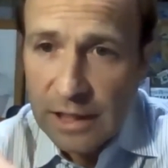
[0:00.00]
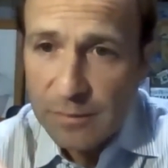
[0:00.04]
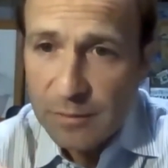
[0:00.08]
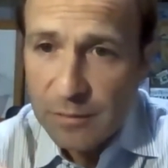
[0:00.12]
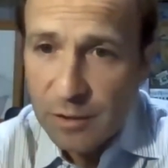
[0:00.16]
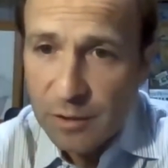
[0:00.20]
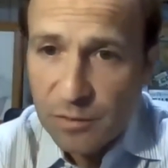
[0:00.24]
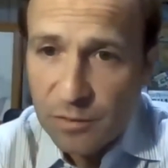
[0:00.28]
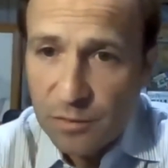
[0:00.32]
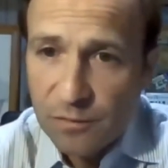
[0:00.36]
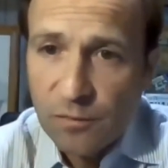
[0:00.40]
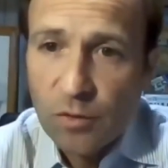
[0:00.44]

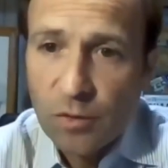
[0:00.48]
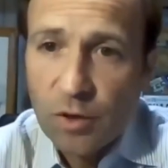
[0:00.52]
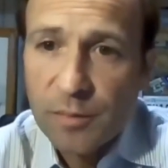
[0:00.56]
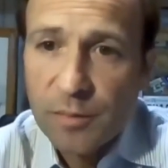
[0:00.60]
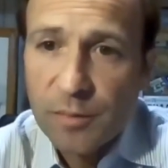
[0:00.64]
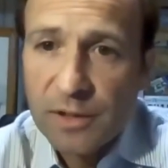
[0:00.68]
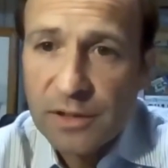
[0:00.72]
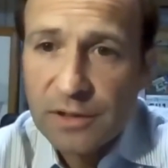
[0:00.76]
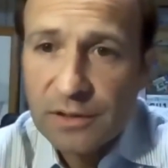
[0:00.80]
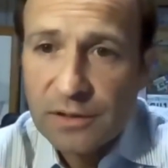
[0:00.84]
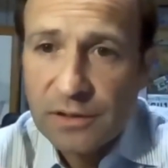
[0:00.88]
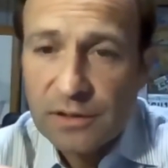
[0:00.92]
economic
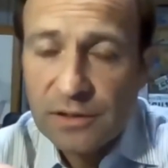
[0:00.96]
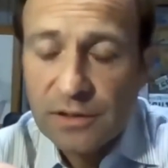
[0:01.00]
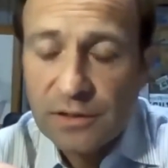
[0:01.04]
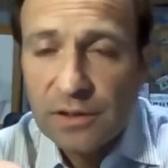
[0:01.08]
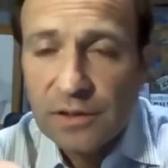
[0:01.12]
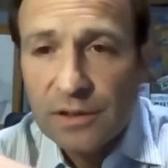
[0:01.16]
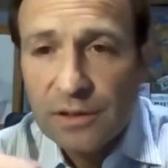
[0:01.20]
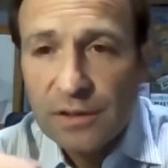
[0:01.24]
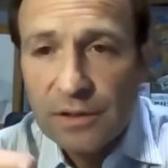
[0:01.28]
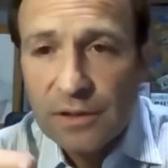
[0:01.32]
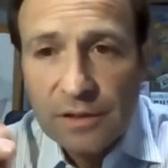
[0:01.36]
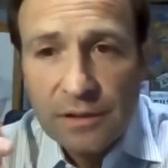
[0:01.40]

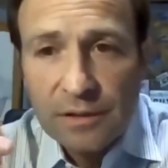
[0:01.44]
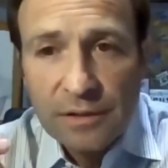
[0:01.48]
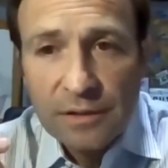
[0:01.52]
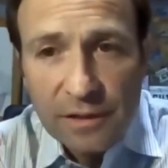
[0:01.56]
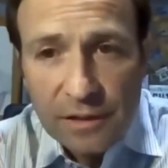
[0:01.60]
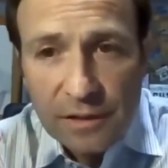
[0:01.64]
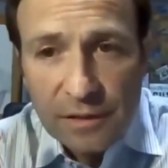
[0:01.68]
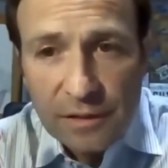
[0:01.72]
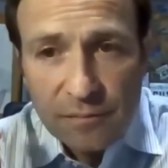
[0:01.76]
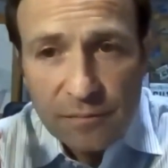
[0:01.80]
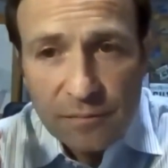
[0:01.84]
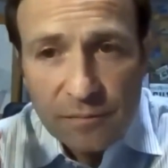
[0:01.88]
performance,
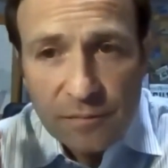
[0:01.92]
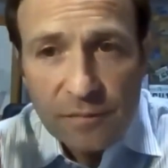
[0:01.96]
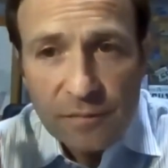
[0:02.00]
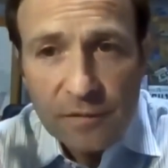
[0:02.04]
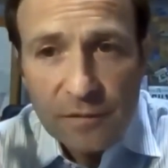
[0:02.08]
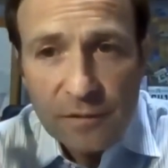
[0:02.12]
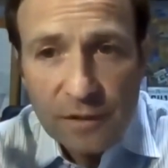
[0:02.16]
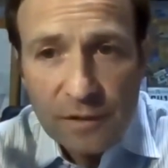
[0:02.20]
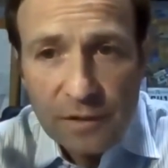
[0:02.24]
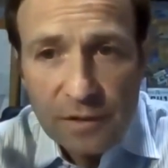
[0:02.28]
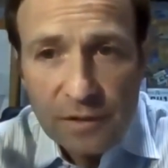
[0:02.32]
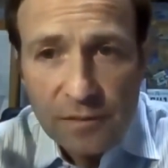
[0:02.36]
like
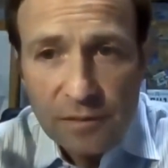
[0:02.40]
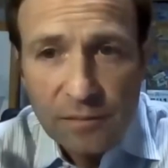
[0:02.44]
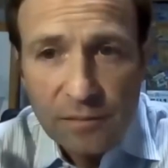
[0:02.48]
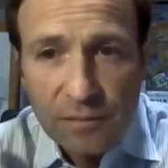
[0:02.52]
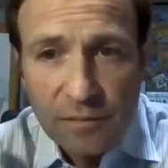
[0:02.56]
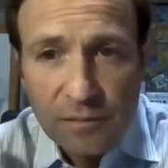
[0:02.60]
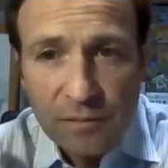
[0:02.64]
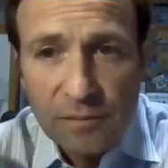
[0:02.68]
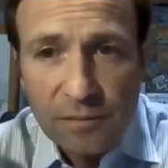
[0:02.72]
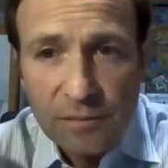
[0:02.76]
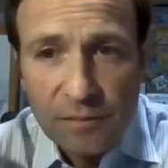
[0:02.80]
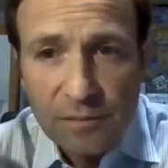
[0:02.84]
the